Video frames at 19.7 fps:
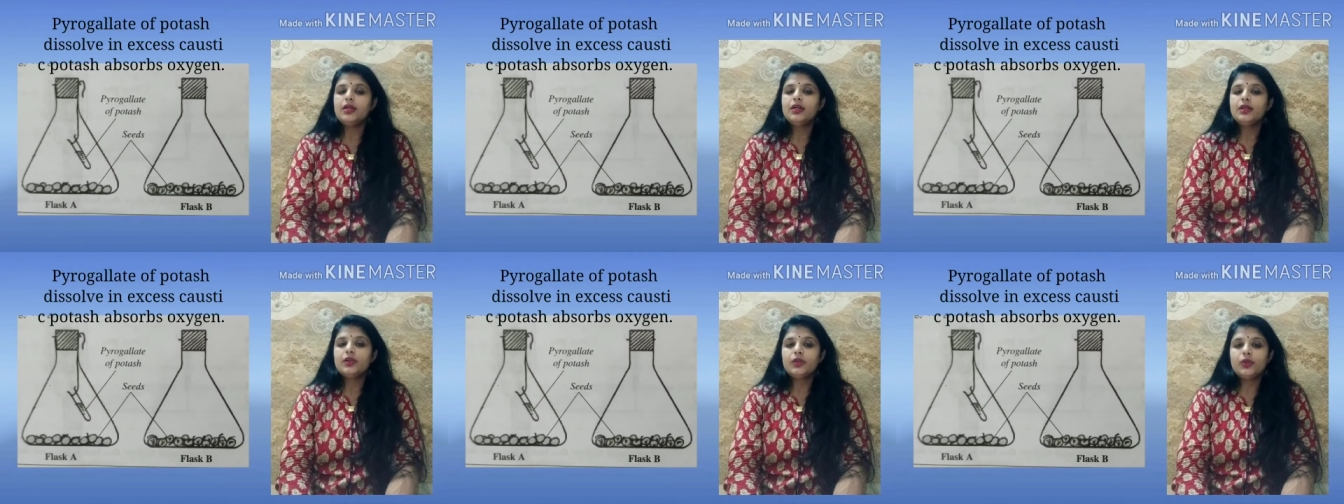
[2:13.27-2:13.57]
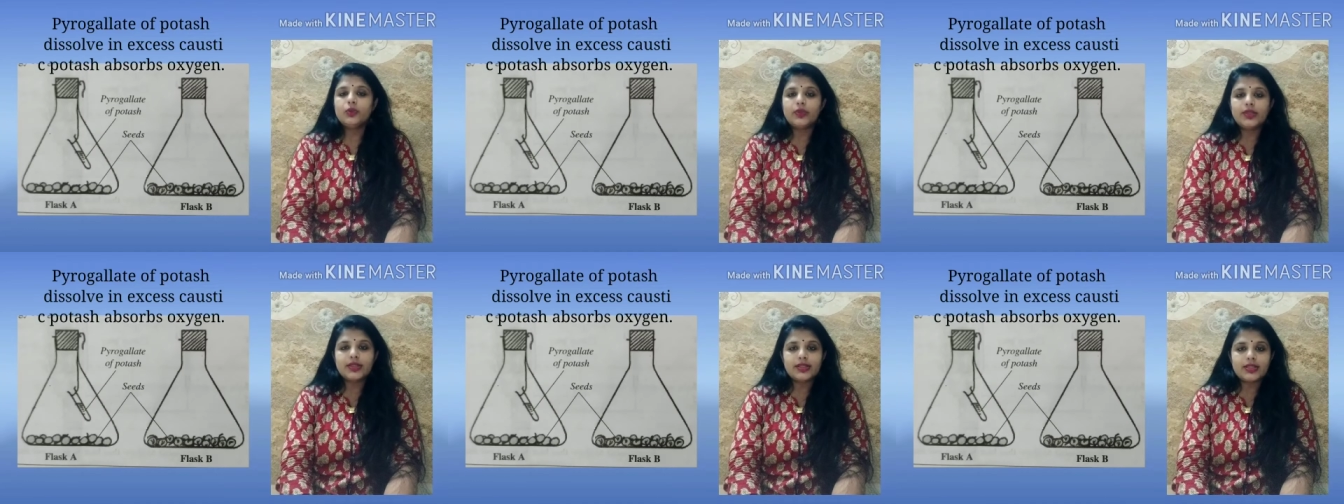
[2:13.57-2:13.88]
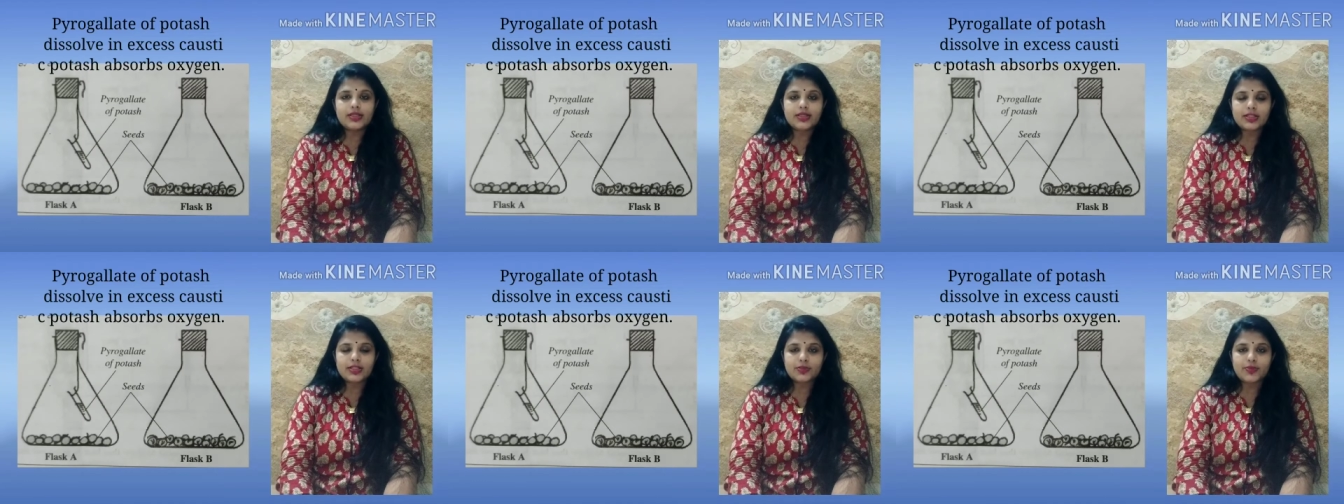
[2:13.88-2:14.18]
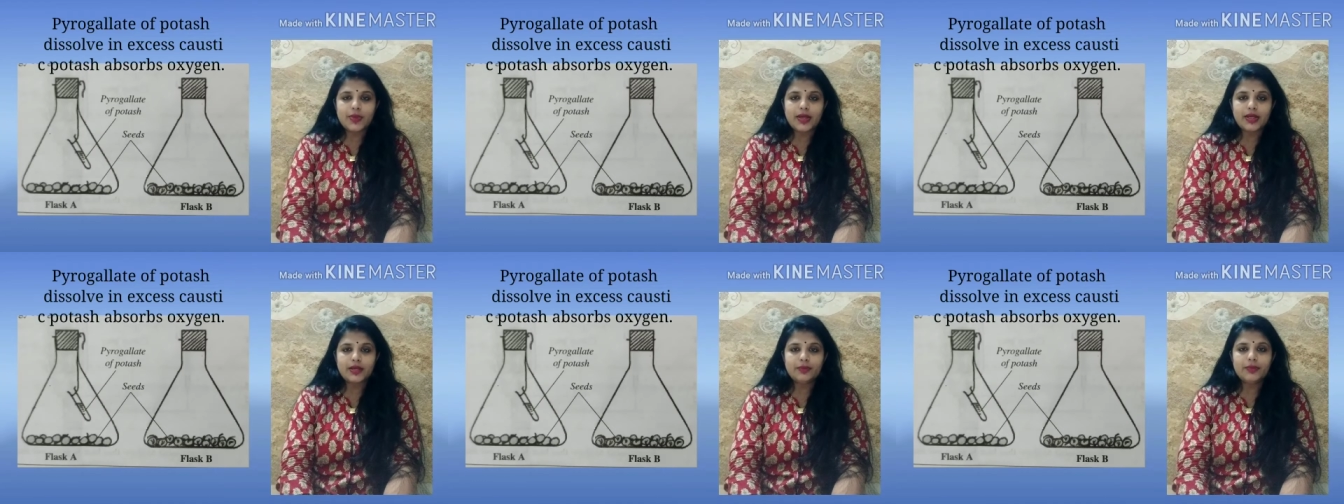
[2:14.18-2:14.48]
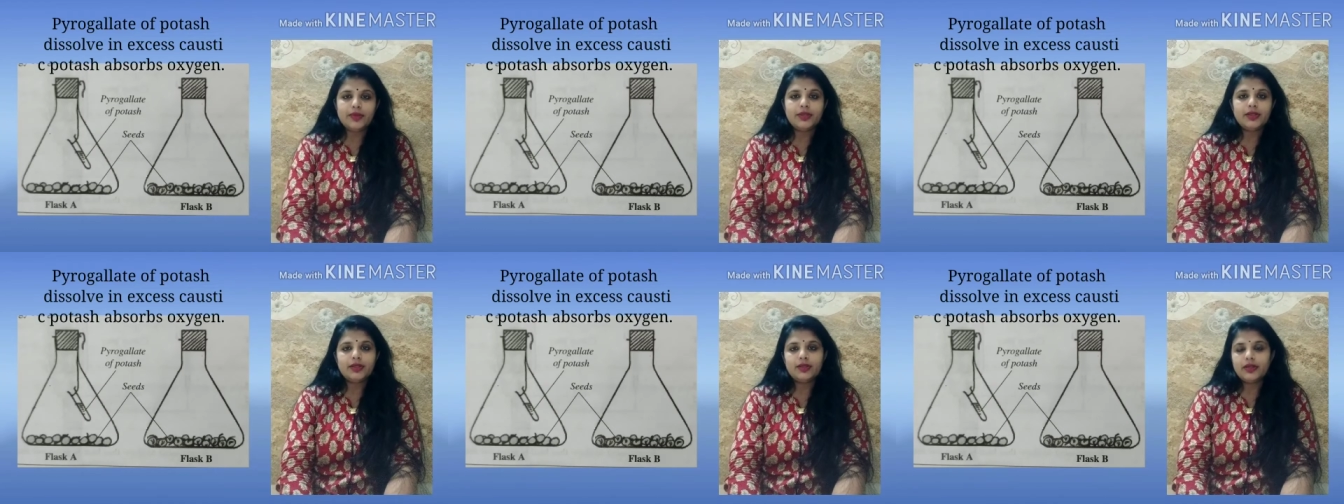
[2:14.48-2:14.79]
during this
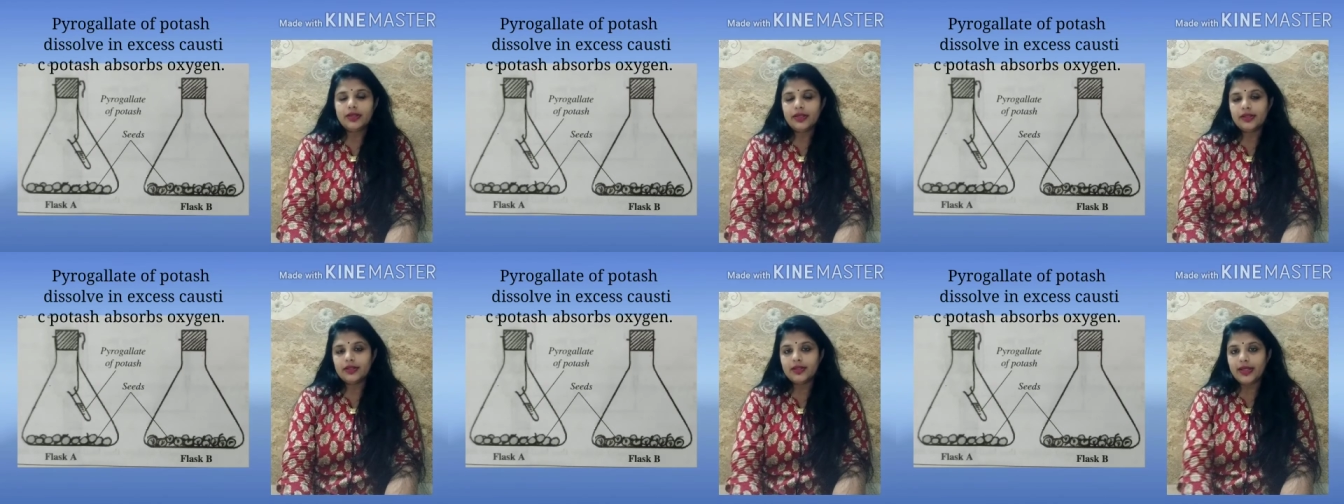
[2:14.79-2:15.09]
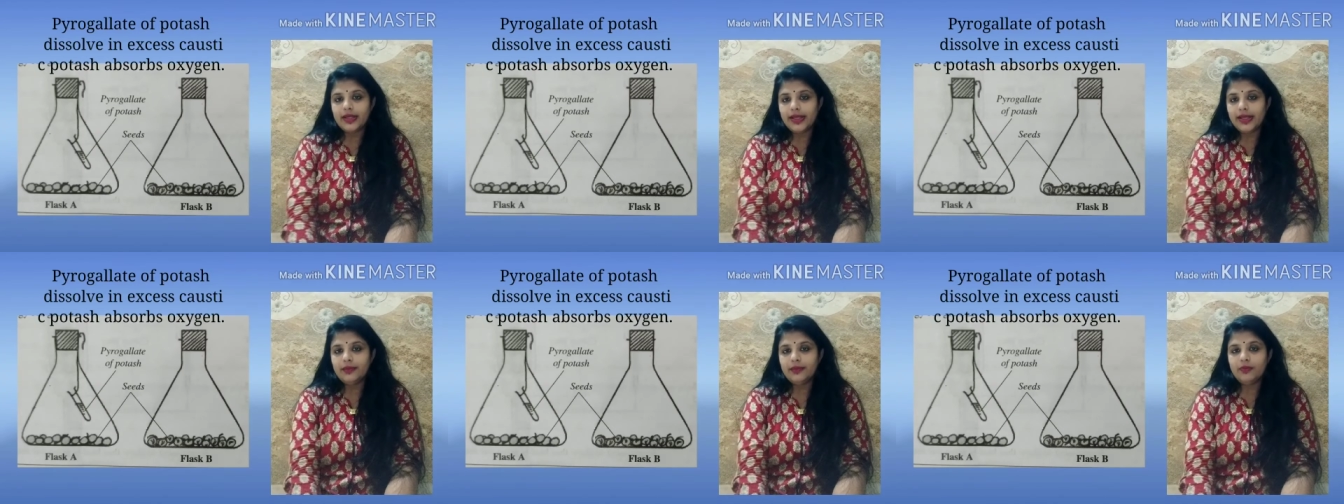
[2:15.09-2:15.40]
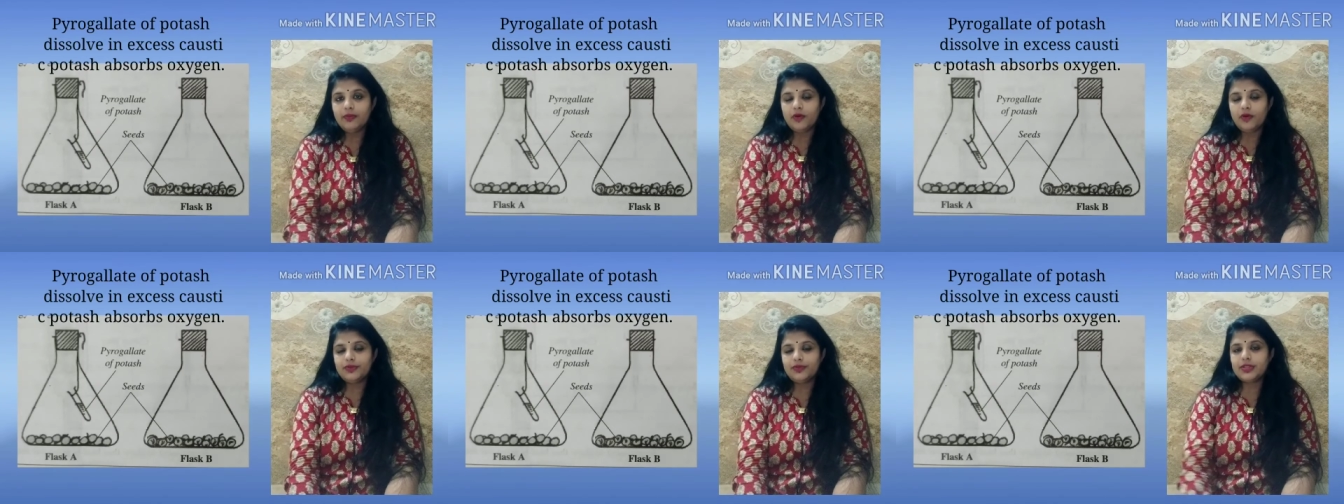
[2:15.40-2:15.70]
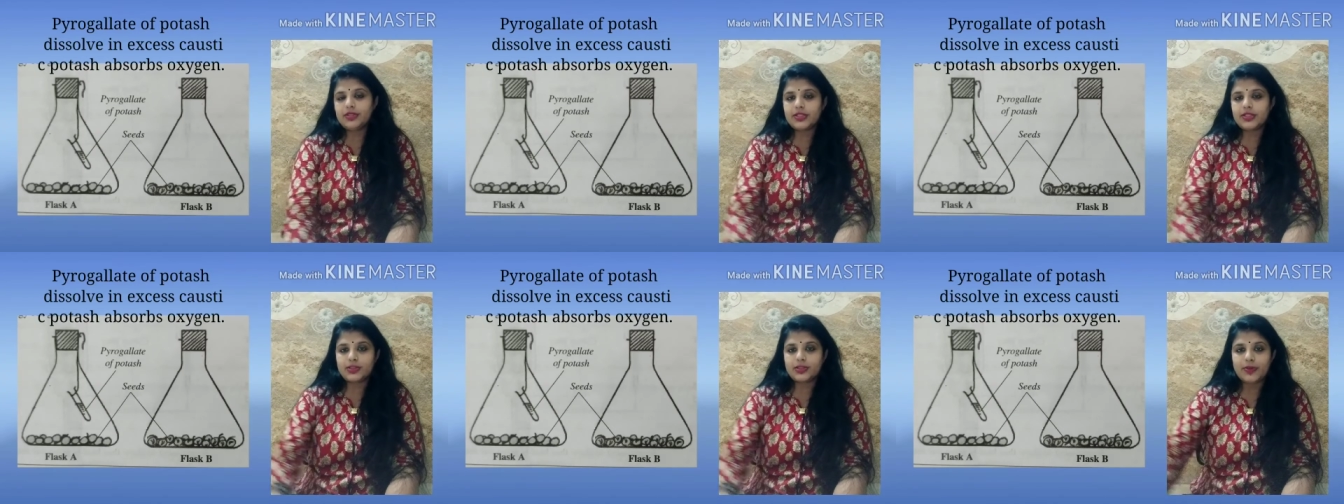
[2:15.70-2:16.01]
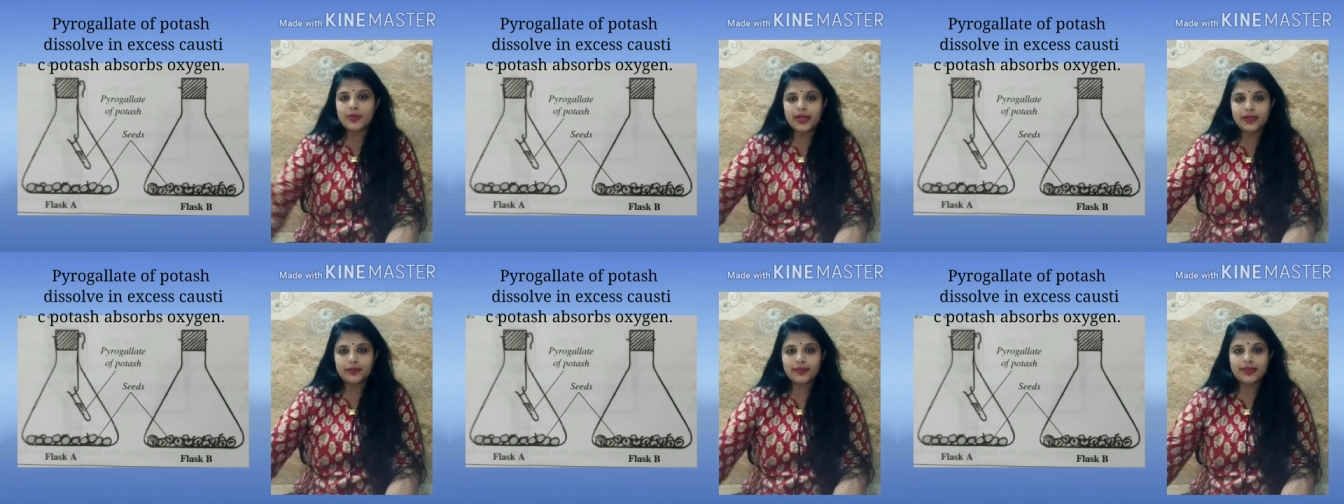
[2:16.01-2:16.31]
experiment. The aim of this
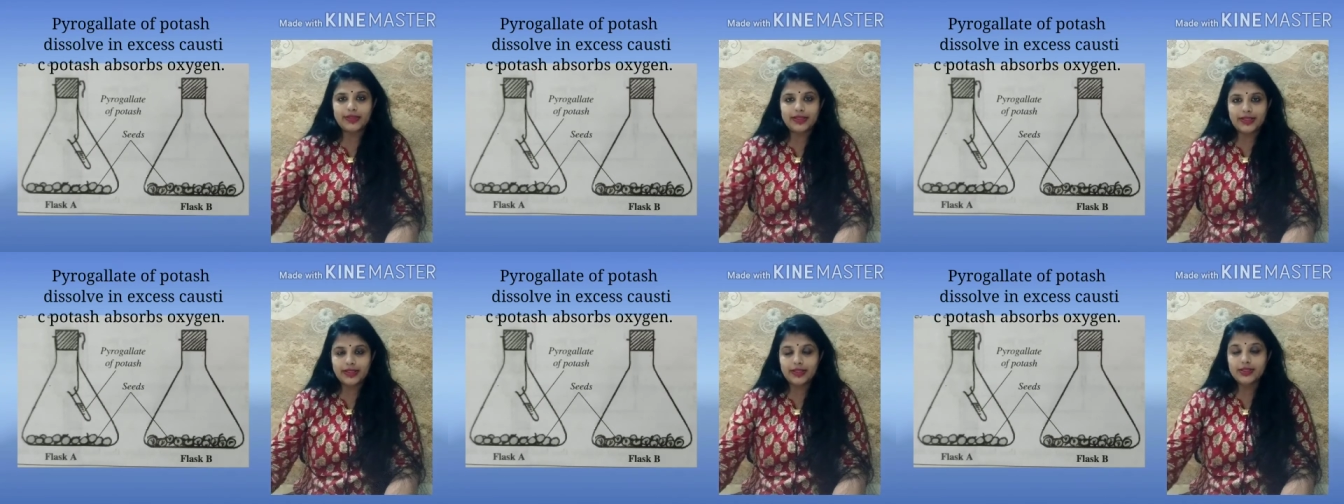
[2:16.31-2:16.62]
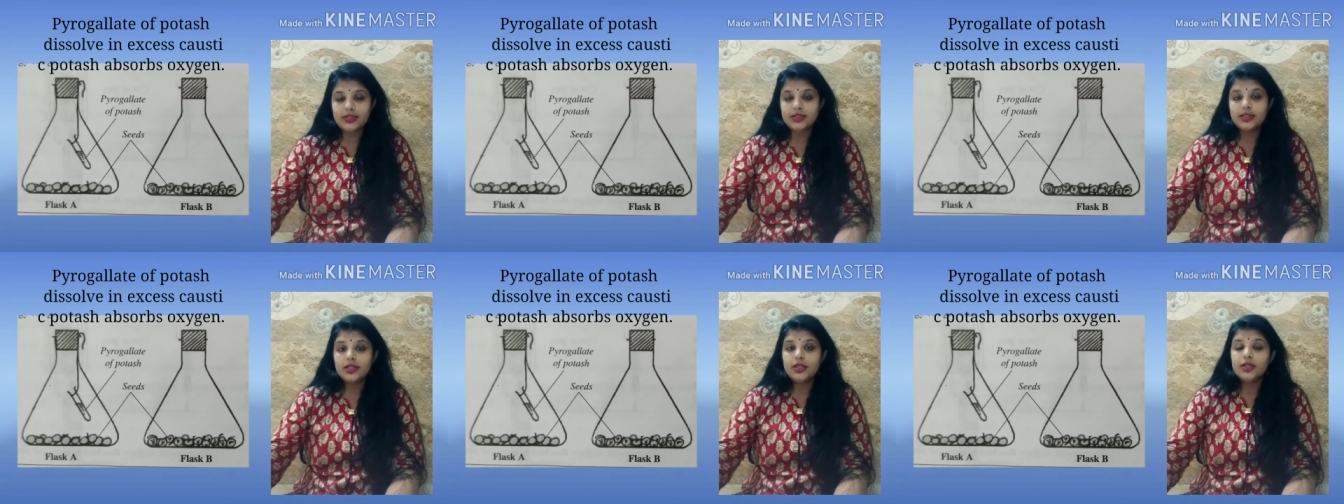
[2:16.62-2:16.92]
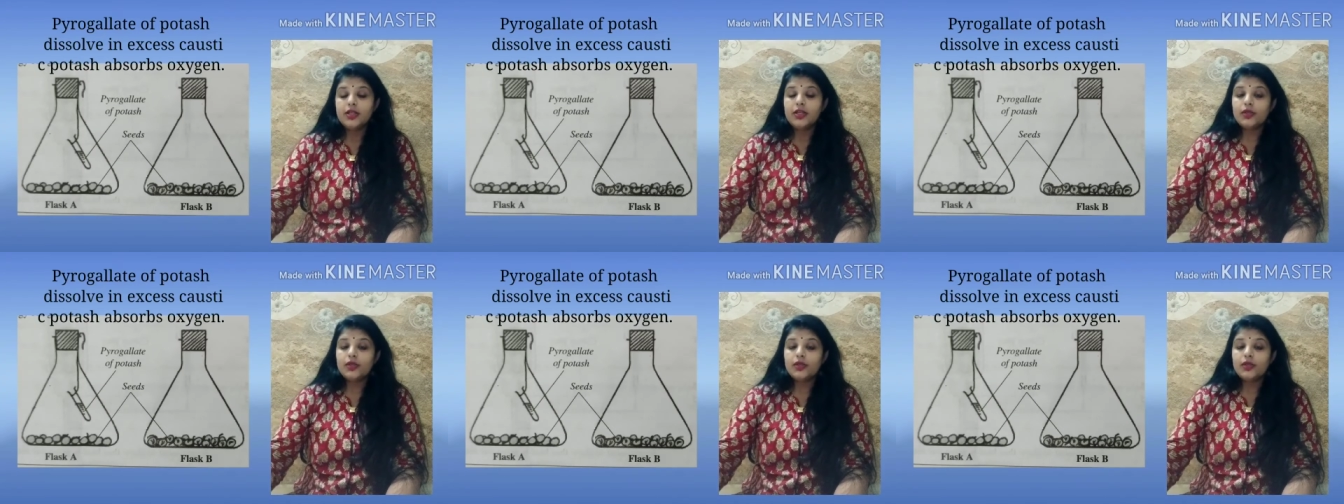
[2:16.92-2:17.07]
experiment is